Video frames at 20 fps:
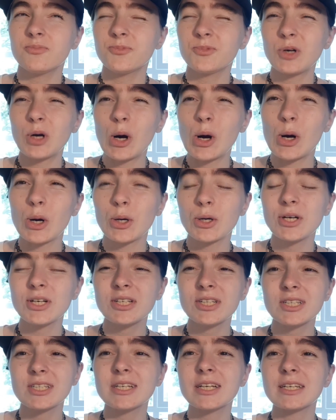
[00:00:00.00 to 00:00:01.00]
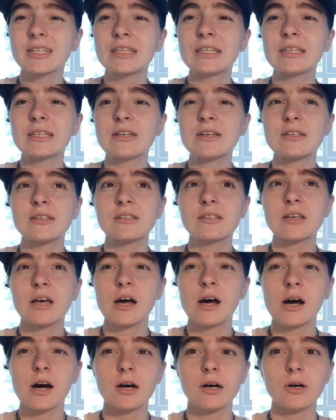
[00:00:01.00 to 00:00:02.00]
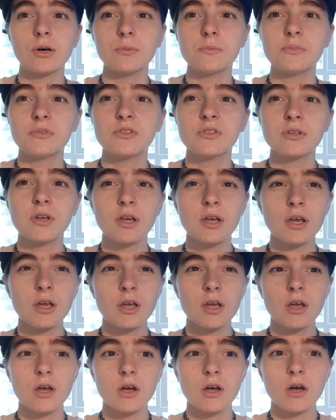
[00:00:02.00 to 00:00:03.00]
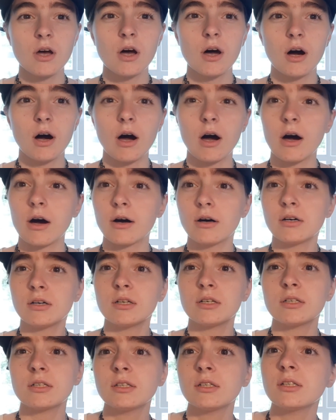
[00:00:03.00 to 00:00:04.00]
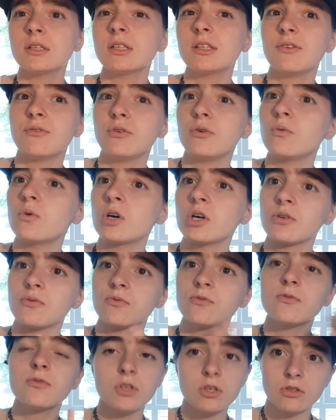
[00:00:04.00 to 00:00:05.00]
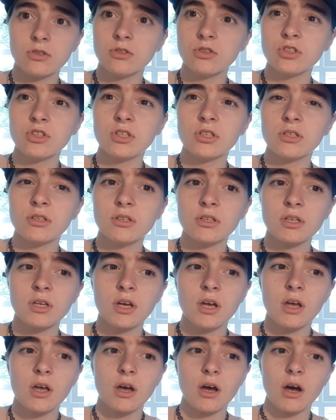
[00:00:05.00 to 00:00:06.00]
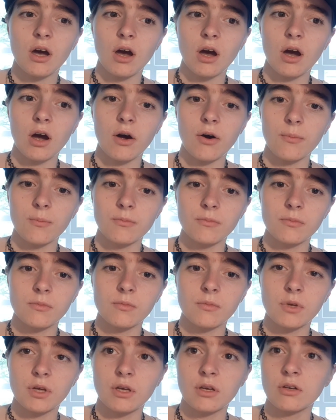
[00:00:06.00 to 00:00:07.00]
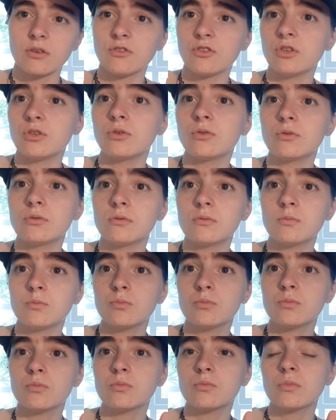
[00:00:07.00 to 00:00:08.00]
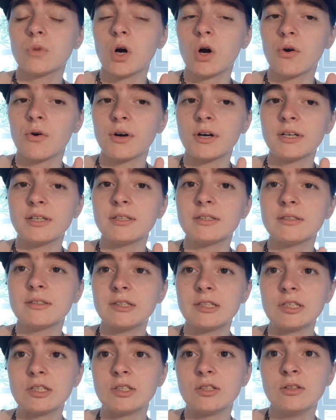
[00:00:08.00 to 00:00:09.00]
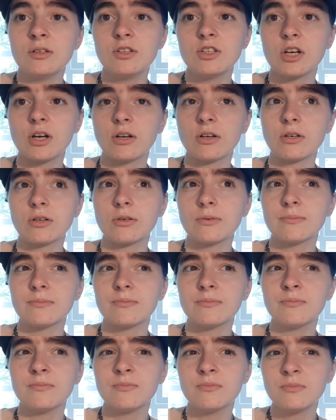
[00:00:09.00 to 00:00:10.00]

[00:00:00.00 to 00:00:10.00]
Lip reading: heard that this helps if you want fusion, because you already see each other